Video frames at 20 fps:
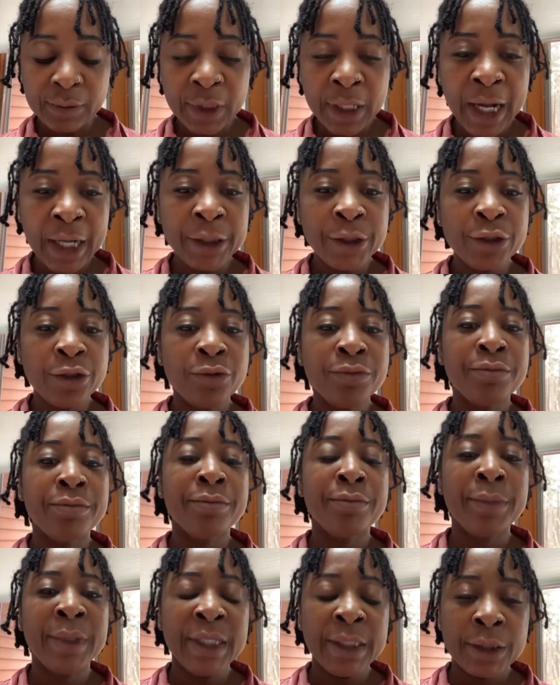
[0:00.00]
How do you
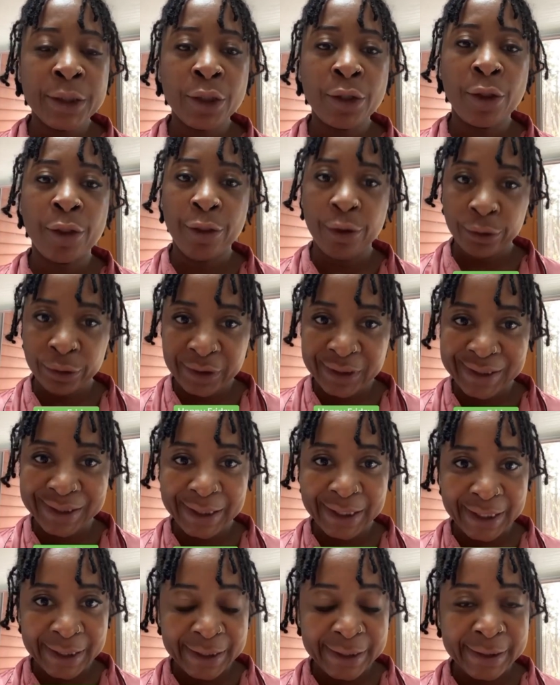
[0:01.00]
meet those
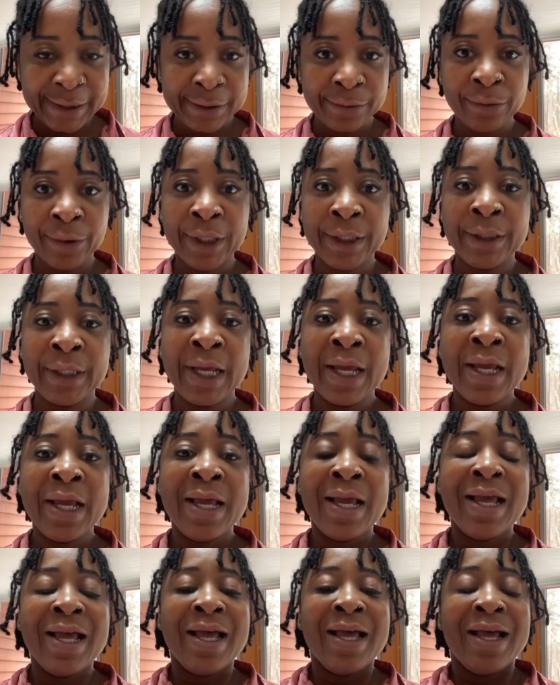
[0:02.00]
needs when
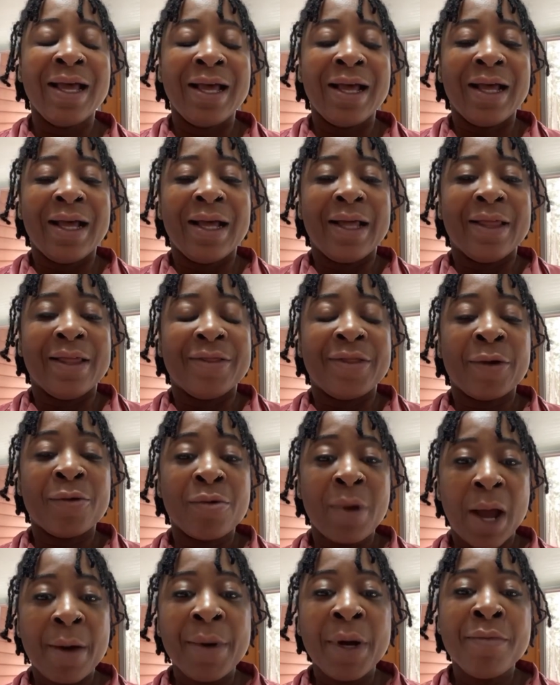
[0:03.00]
the
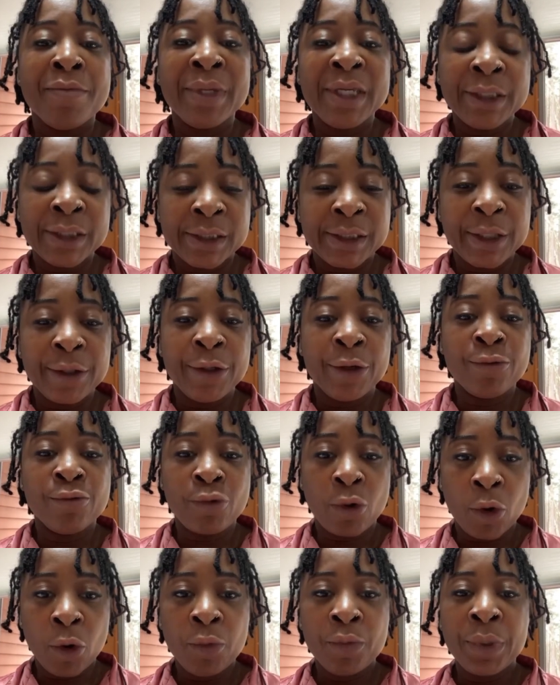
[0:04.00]
rubber meets the
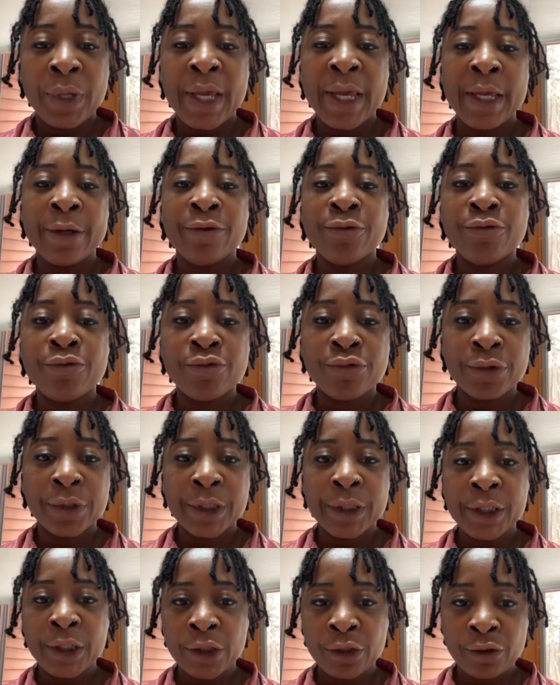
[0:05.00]
rope and you're
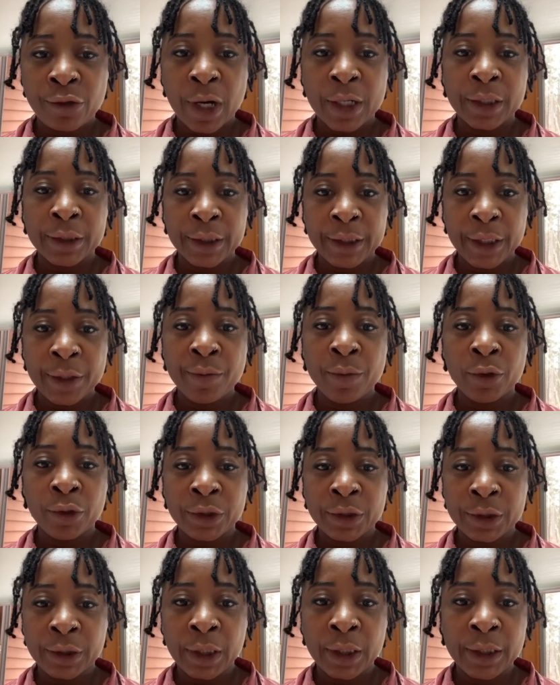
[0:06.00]
really struggling
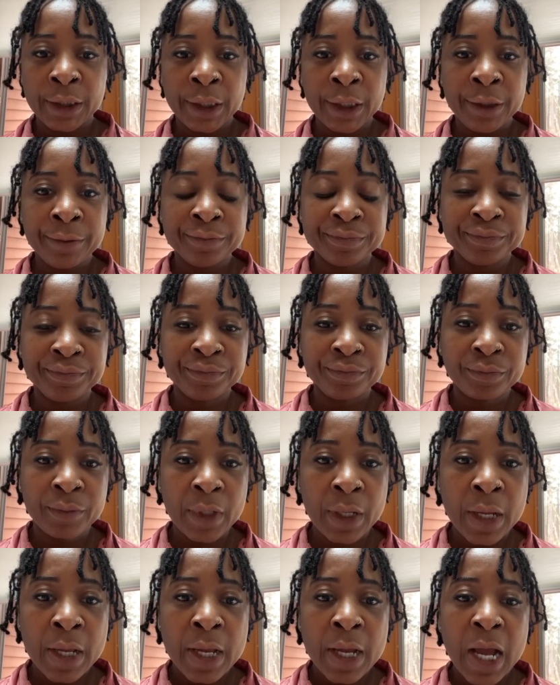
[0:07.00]
emotionally?
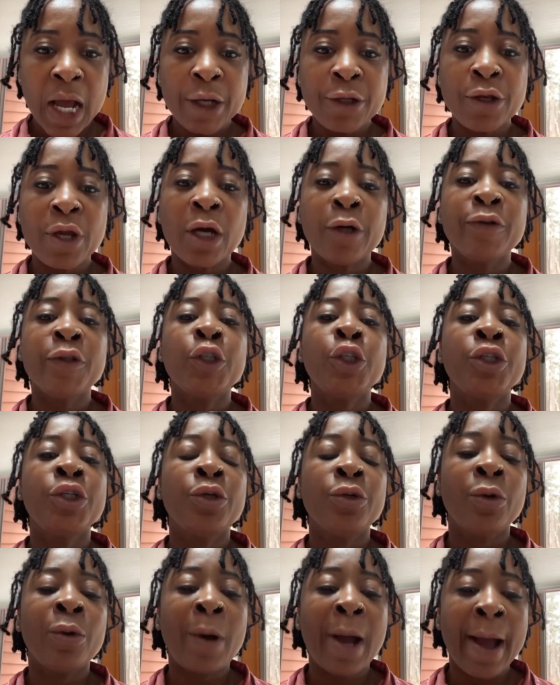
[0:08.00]
How do you
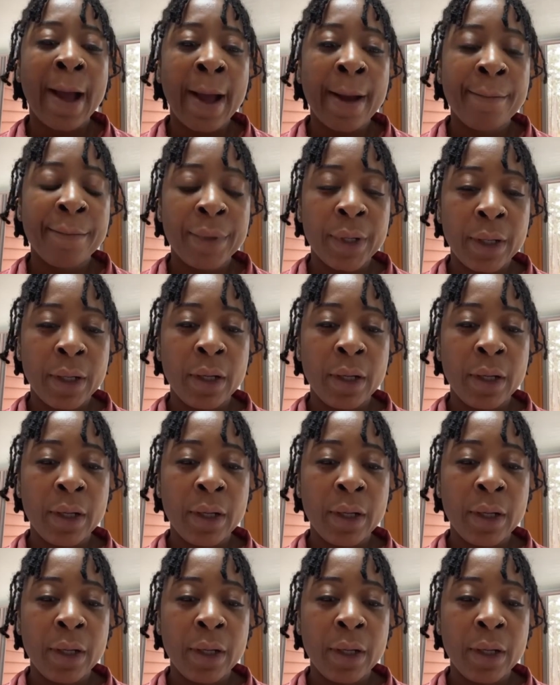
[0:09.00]
show up